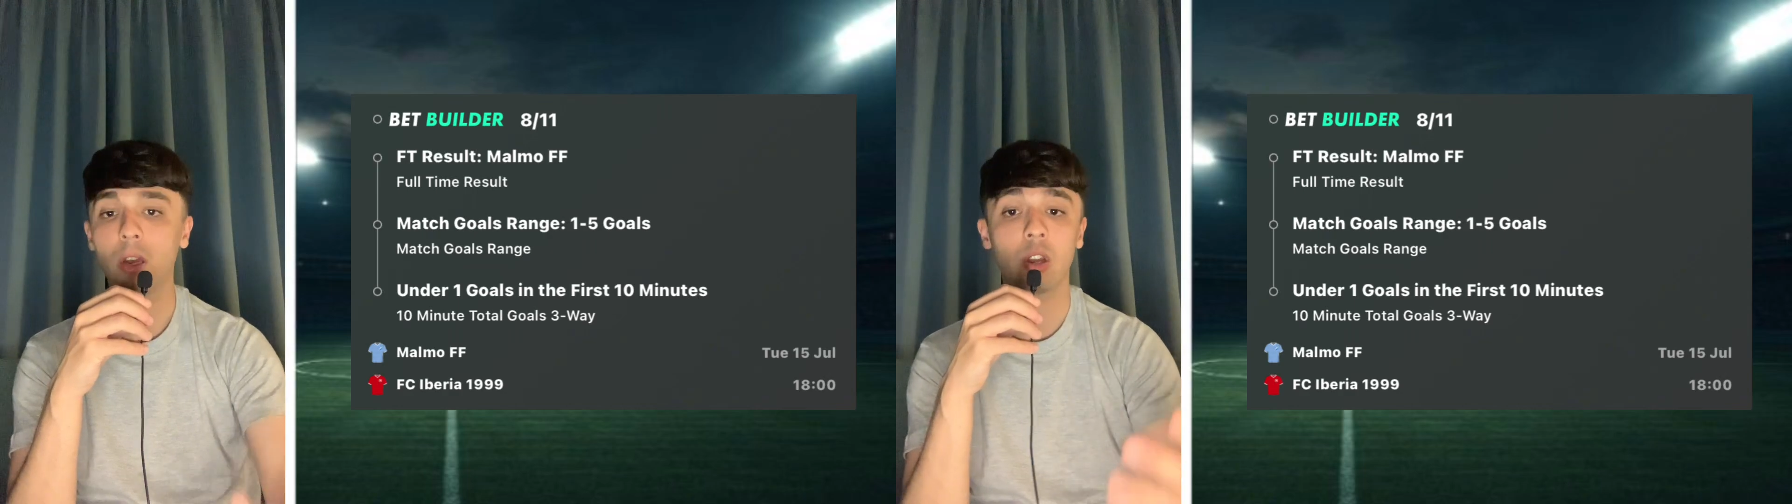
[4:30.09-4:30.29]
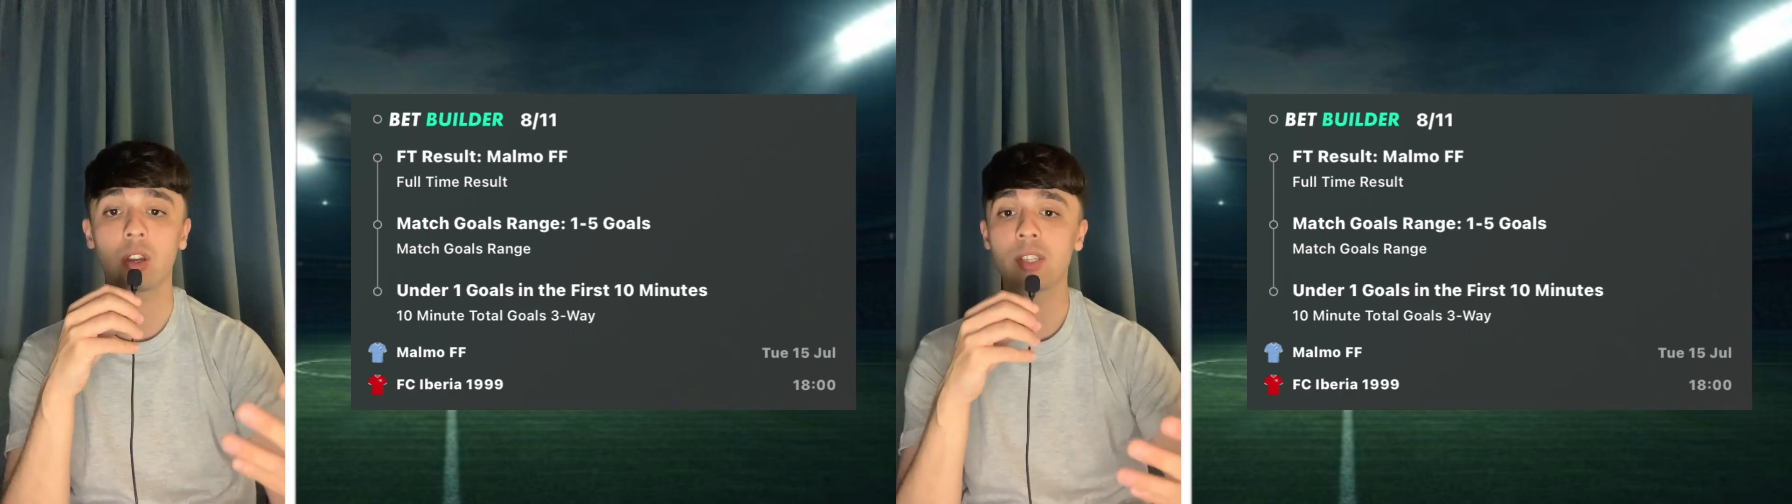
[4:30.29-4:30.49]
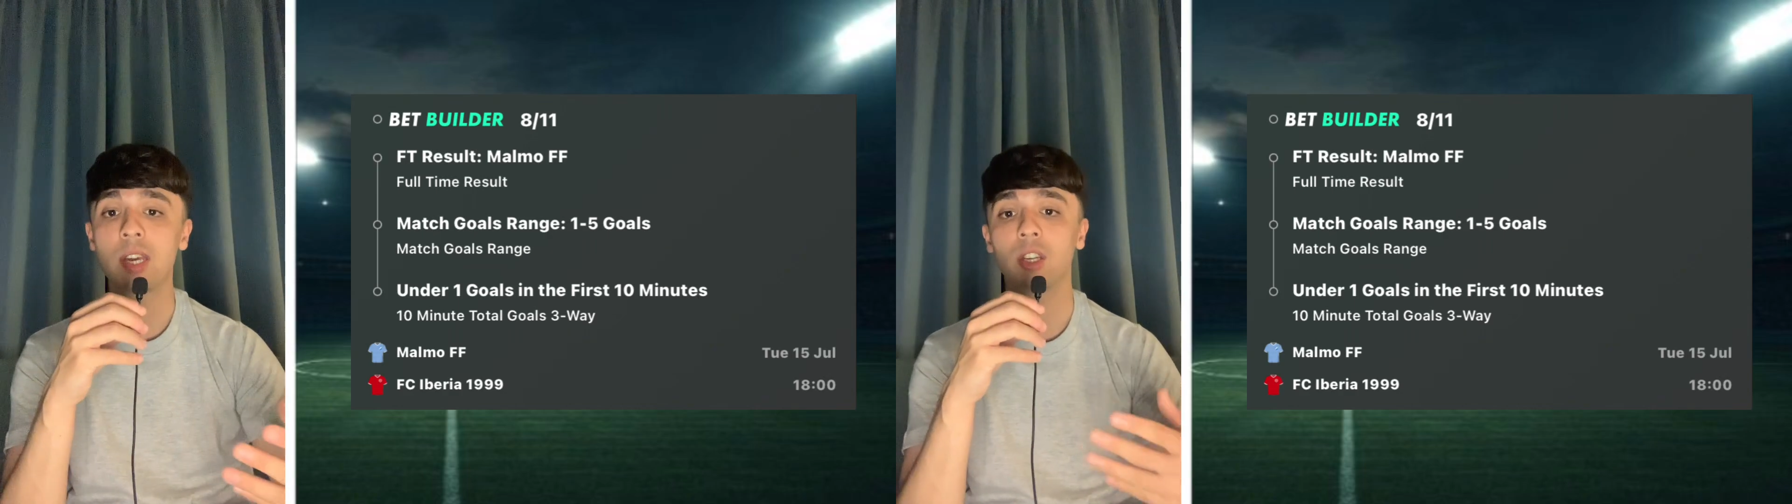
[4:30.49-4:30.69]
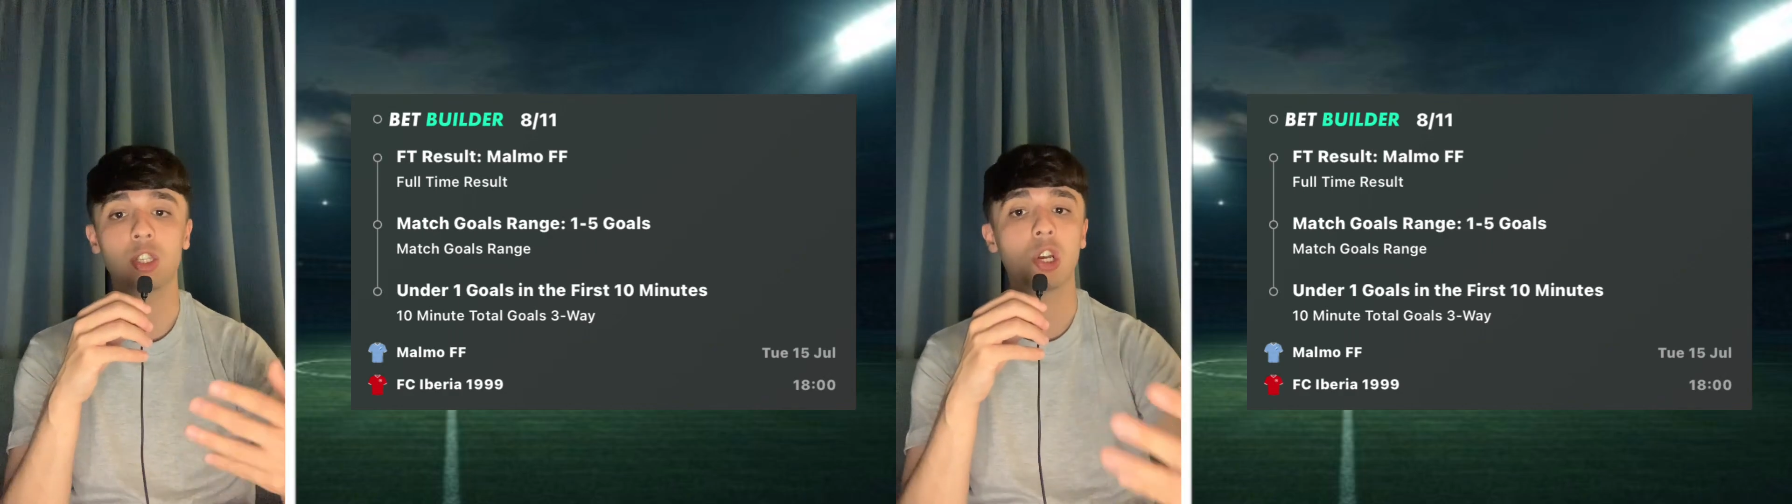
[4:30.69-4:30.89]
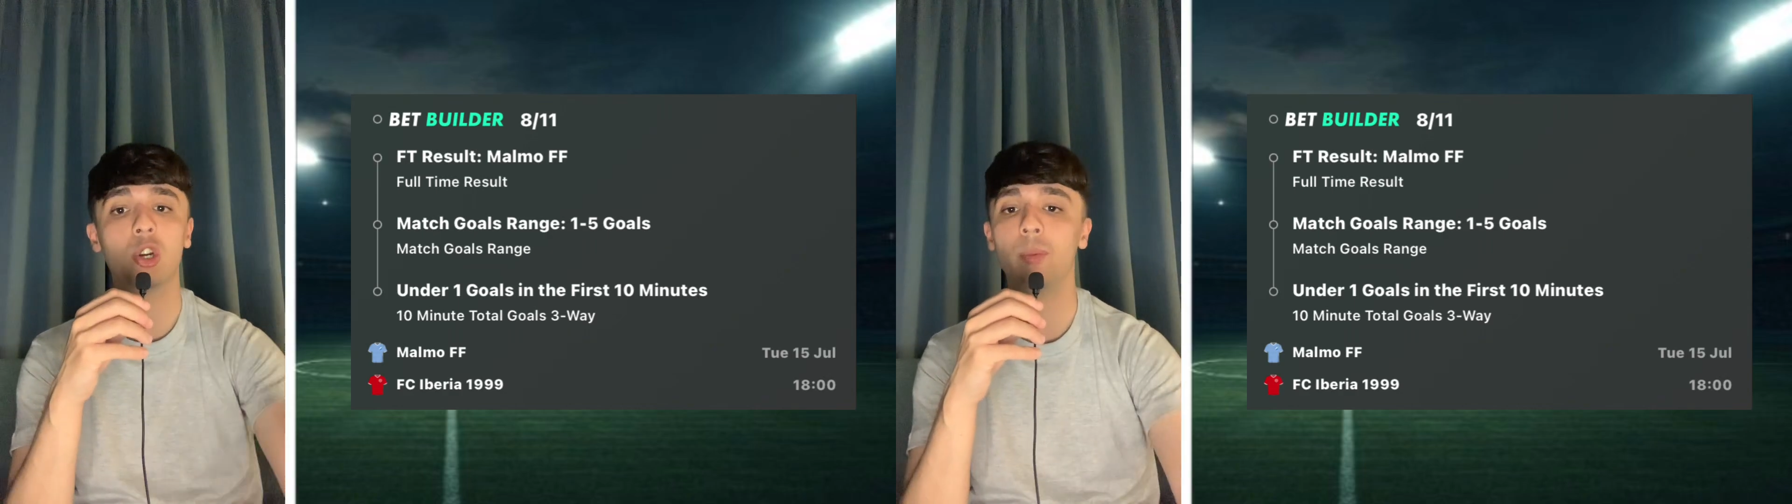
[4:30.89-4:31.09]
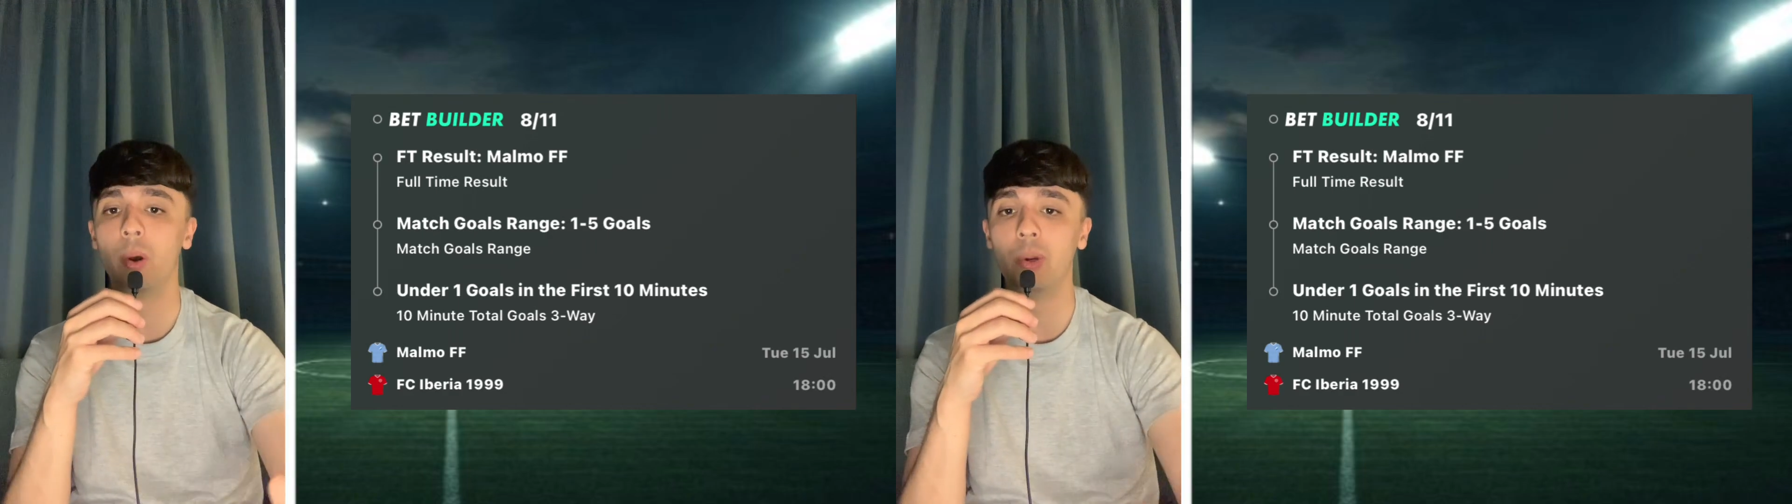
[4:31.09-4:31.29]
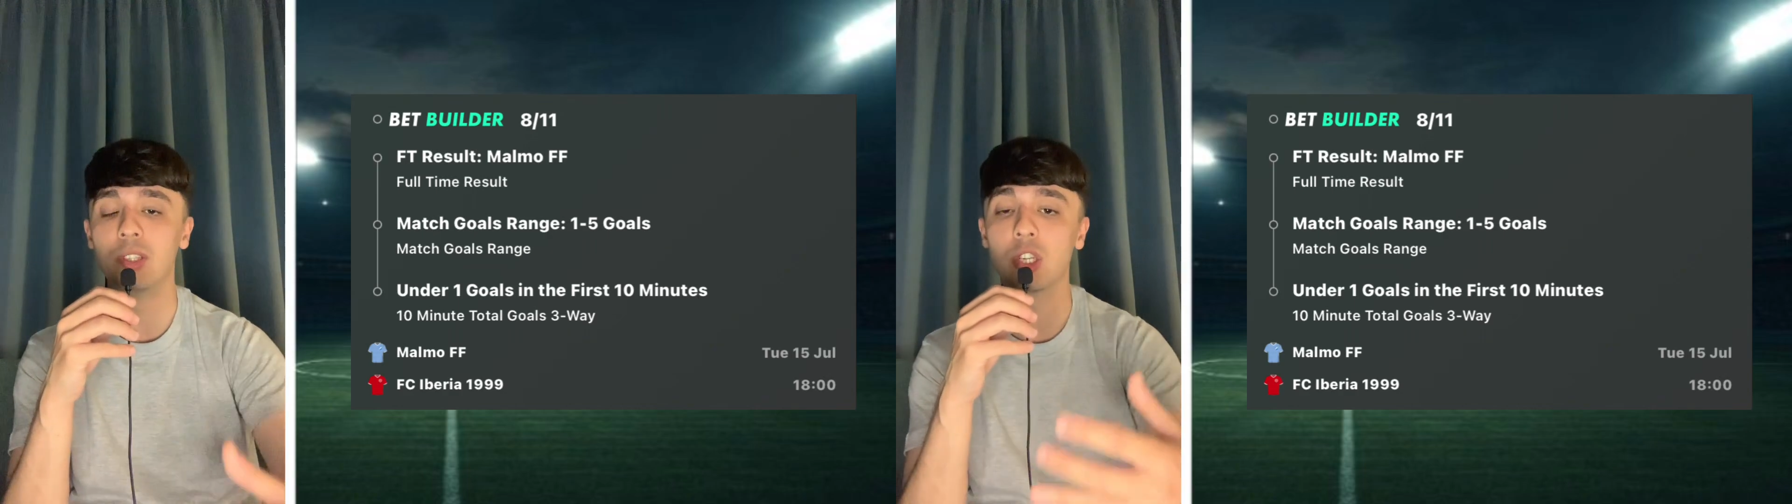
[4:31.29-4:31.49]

Like I said, I share all my wins,